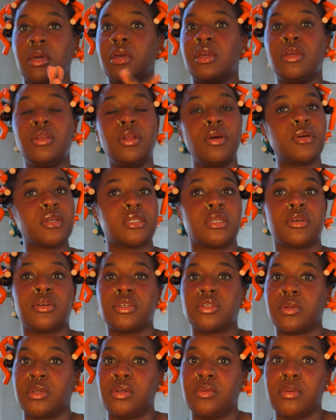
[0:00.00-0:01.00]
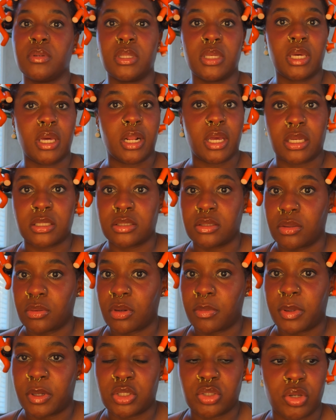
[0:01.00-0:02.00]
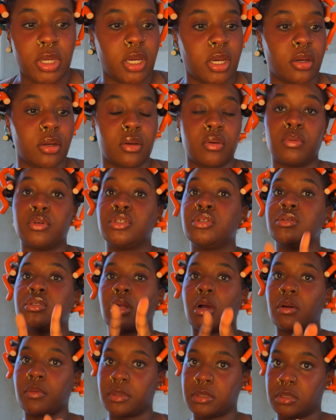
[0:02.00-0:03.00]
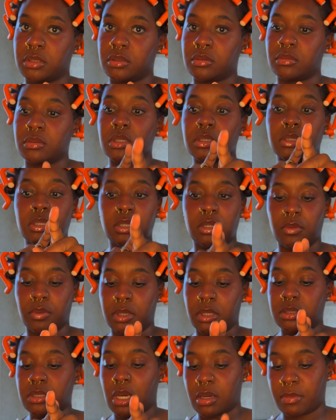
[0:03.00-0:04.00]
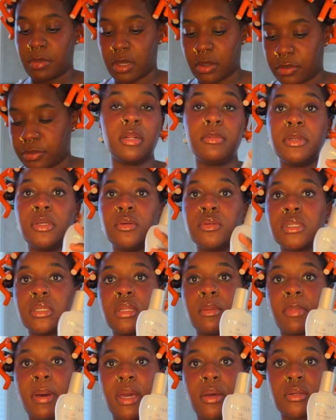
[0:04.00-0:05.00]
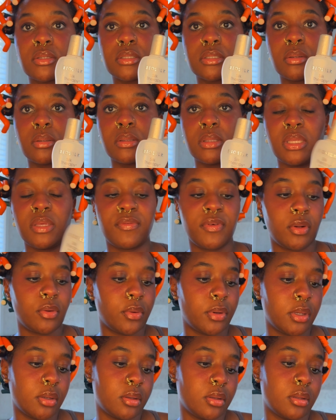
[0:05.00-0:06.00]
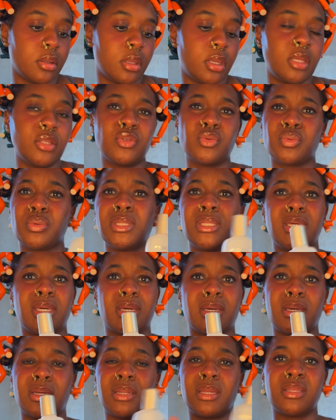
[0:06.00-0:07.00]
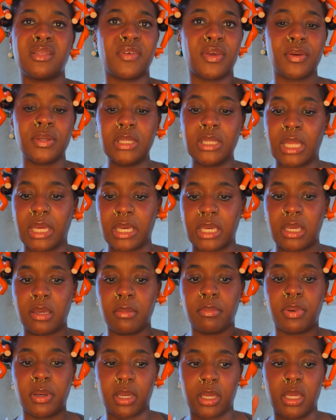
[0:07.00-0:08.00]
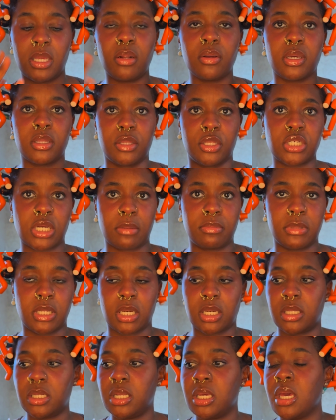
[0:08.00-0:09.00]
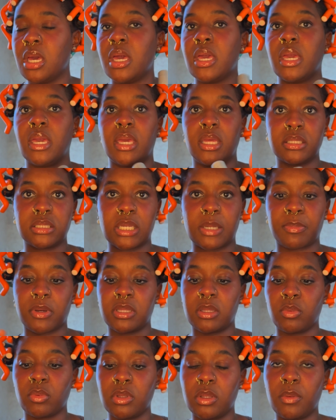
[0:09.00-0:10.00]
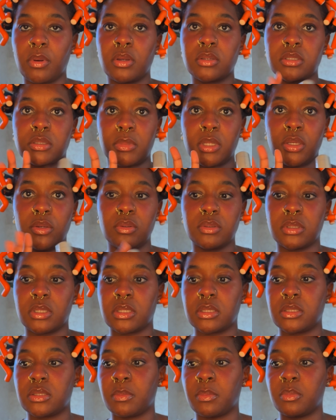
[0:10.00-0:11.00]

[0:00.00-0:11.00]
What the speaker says: you know it's serious when you really gotta ask the Lord about your hair, which you should always do because you know what he's talking about. I'm gonna be using the BioSoap leave-in oil. It's really good. It's very light, but it'll get the job done and separate them really well. So I'm gonna use this